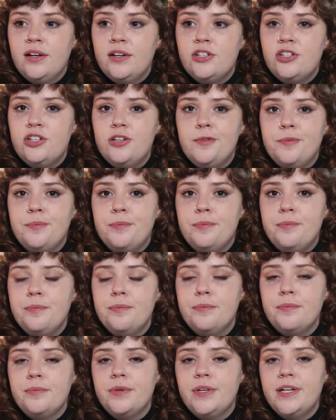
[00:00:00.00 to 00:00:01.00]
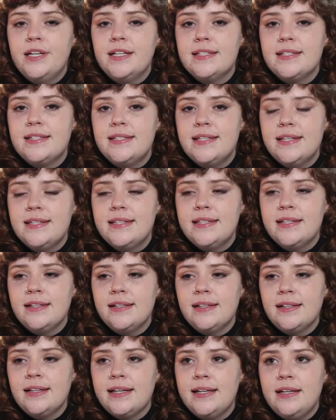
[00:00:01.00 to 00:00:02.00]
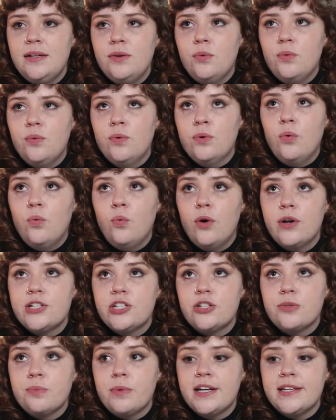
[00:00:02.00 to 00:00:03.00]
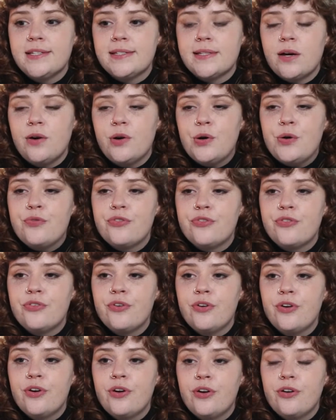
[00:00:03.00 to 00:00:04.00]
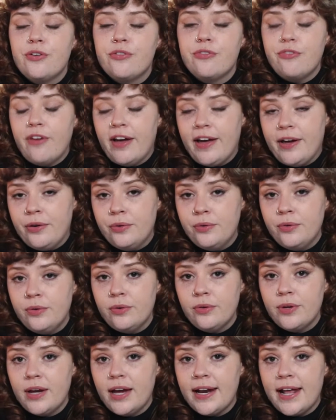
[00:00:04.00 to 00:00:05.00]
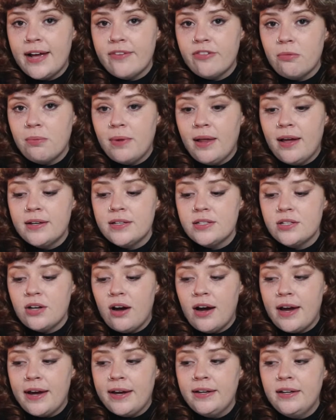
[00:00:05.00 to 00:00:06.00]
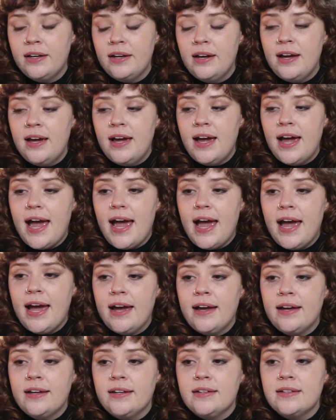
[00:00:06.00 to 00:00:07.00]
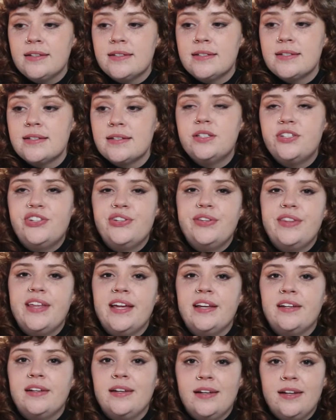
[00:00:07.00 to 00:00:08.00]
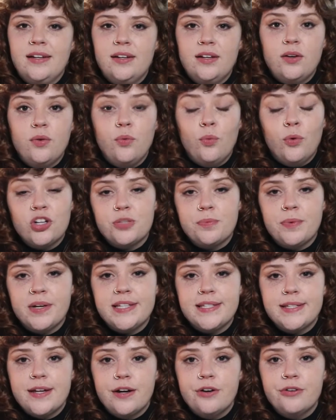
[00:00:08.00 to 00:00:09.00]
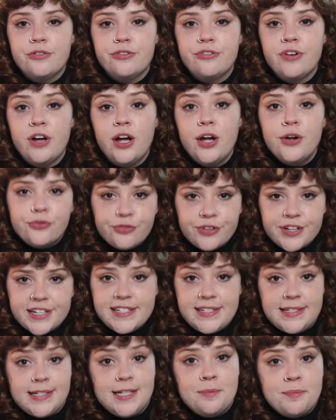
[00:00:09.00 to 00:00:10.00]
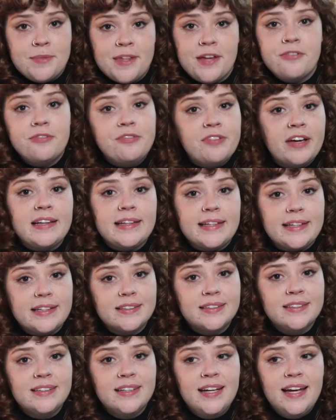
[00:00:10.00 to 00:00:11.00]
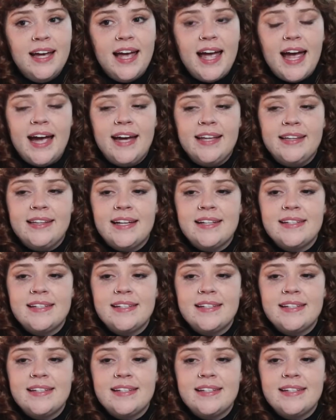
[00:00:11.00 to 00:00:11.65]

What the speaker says: to consistently watch myself fail and have a plant die, and to then watch myself redeem that failure. And